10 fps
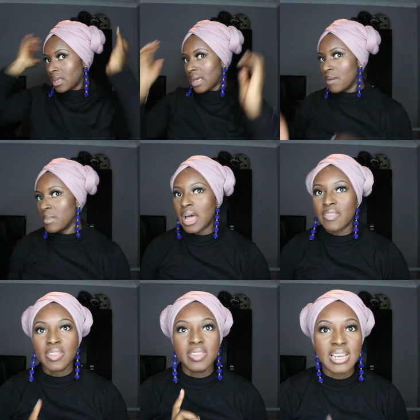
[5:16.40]
And
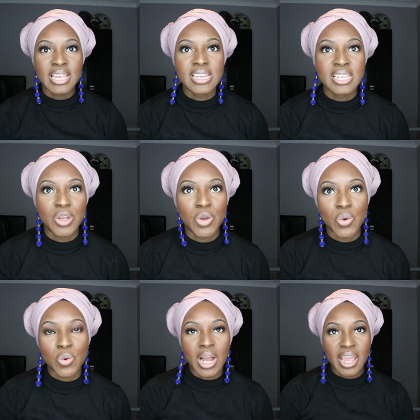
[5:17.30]
then the lady
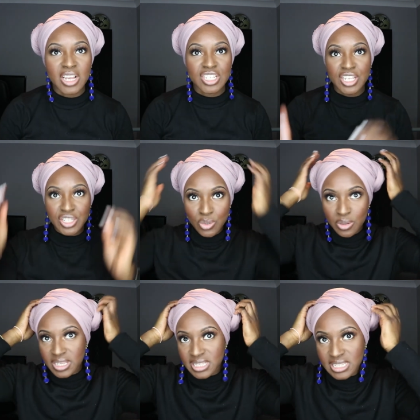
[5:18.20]
who I actually
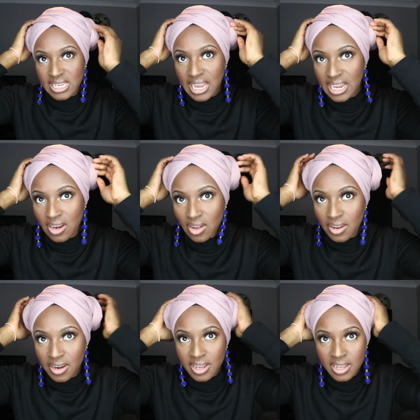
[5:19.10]
saw this style
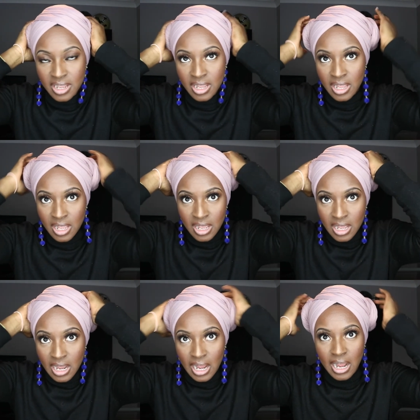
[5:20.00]
on,
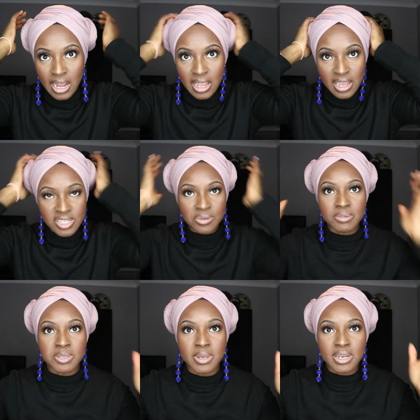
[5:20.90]
I don't know why
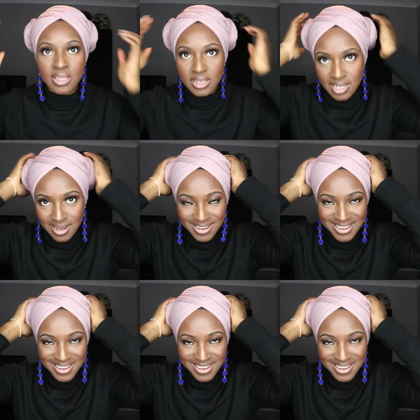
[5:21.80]
I'm speaking like this.